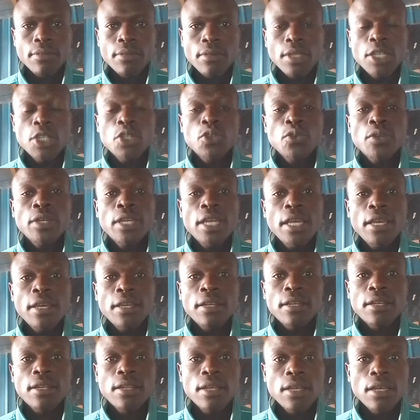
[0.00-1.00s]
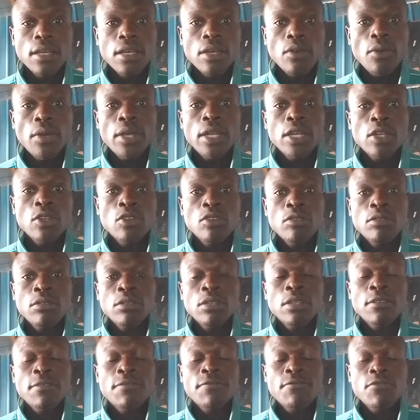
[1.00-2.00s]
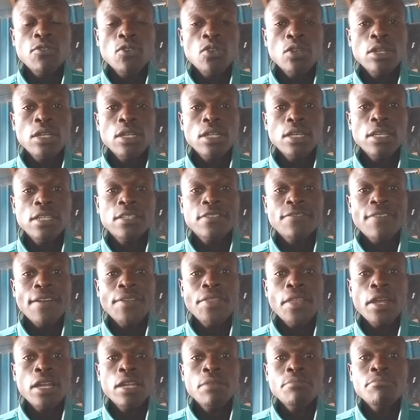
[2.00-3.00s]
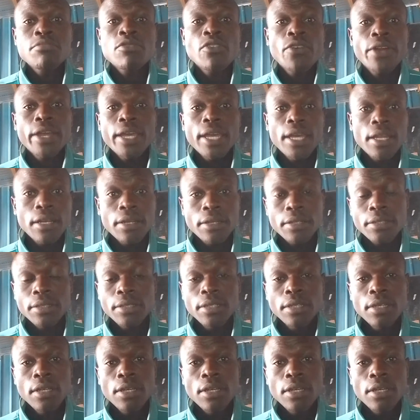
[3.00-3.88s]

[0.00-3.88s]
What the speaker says: that you gain when the food is finally broken,